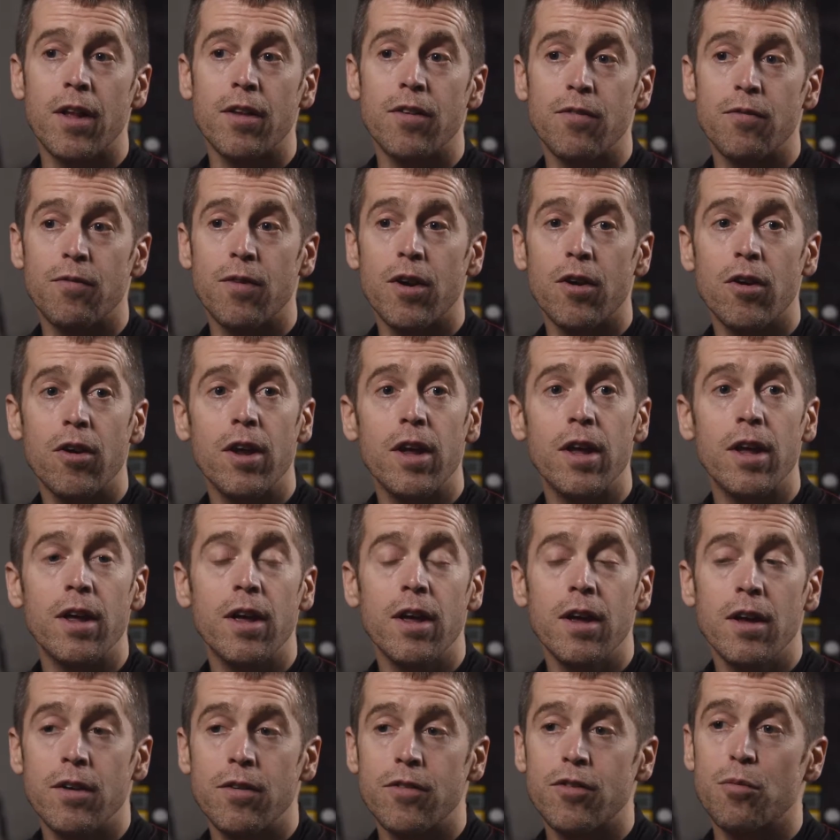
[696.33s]
that's very
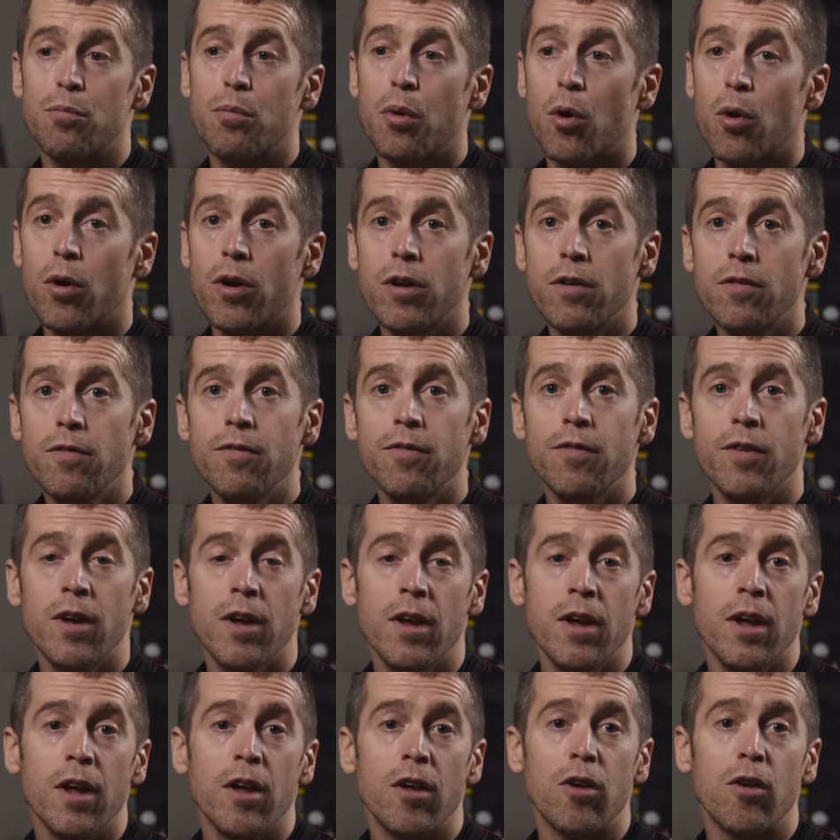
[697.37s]
supportive.
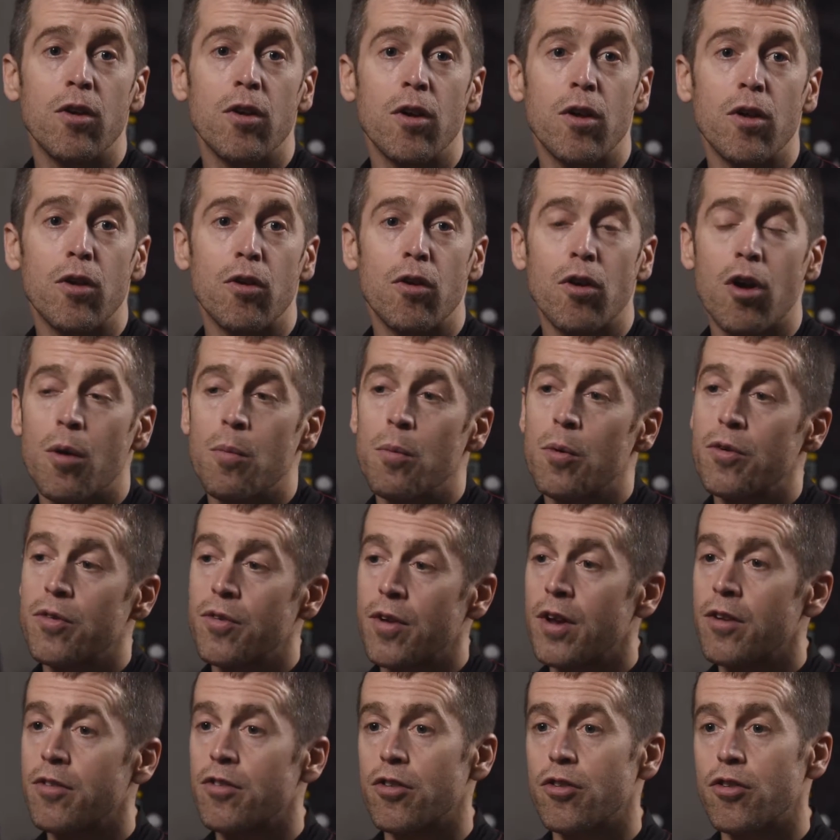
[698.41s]
You're almost
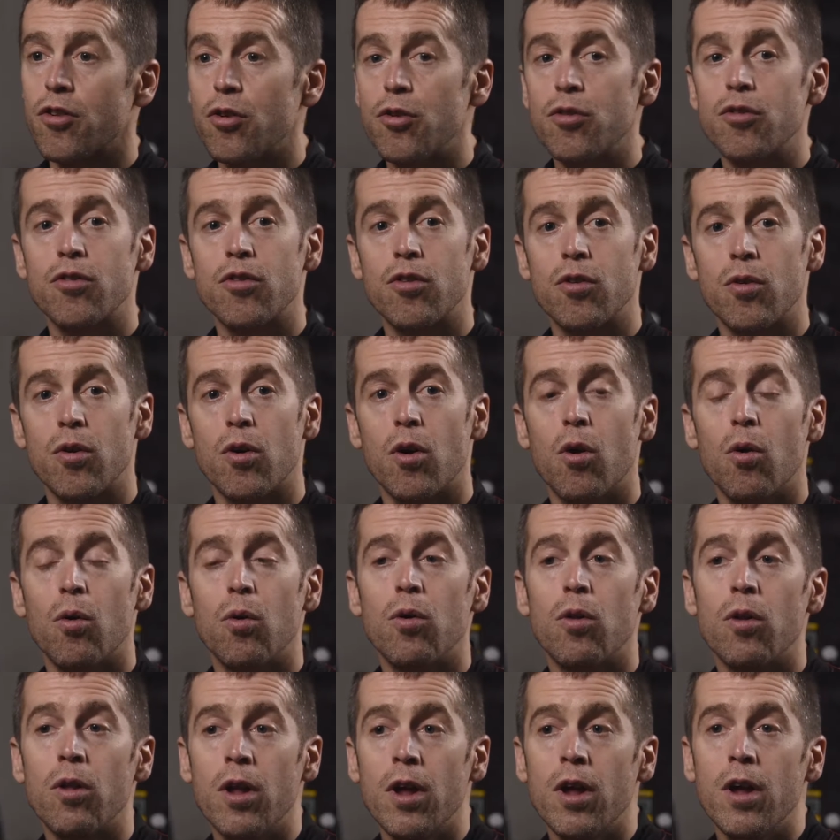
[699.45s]
introduced to a
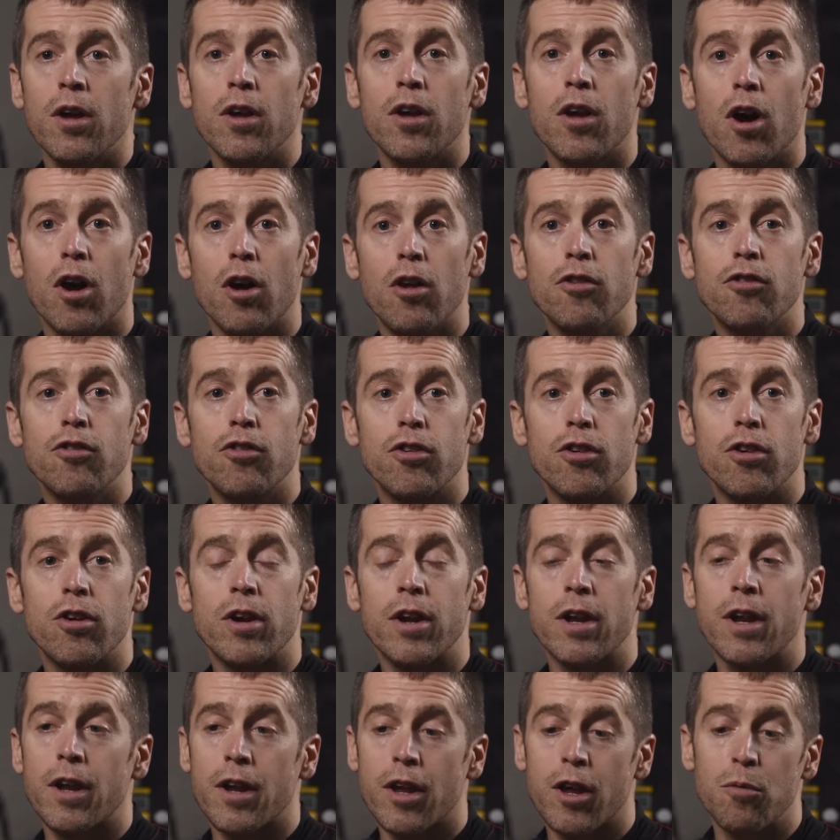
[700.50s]
whole culture
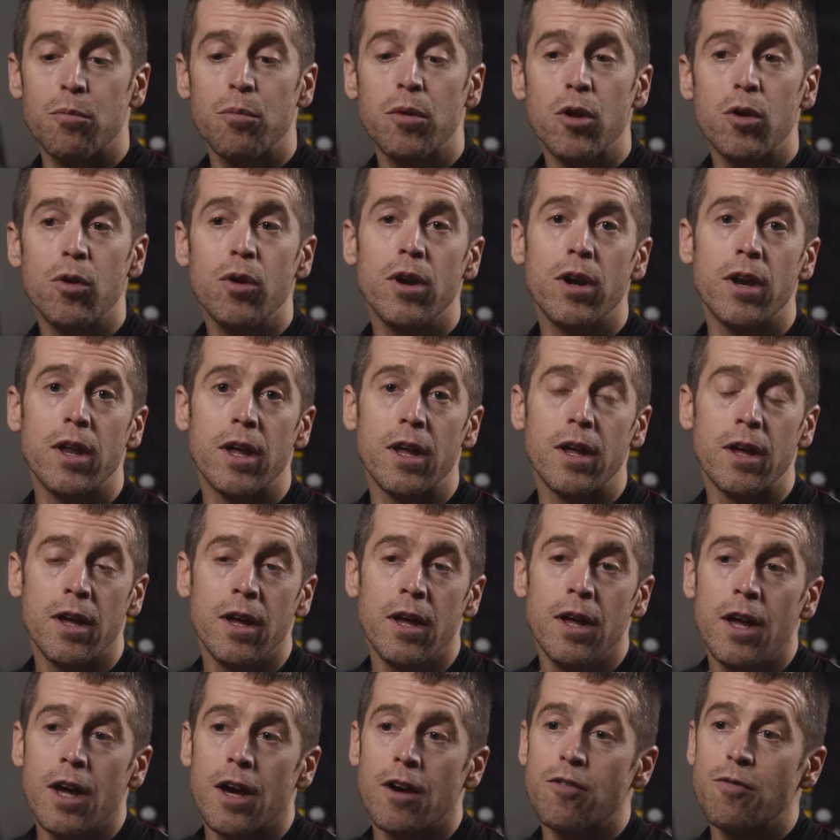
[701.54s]
and a community
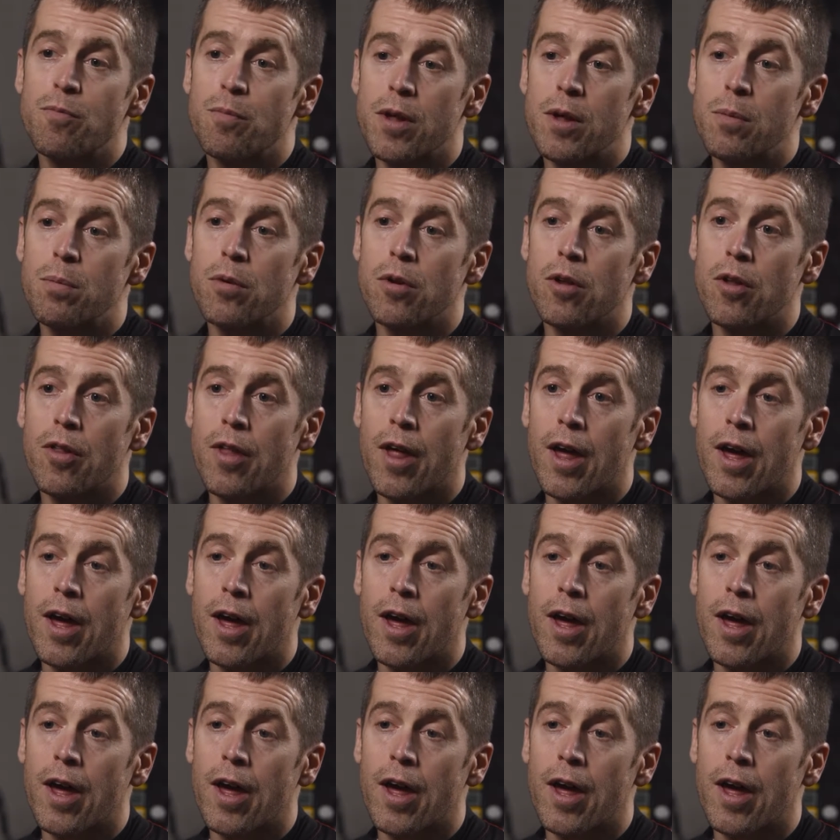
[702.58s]
of people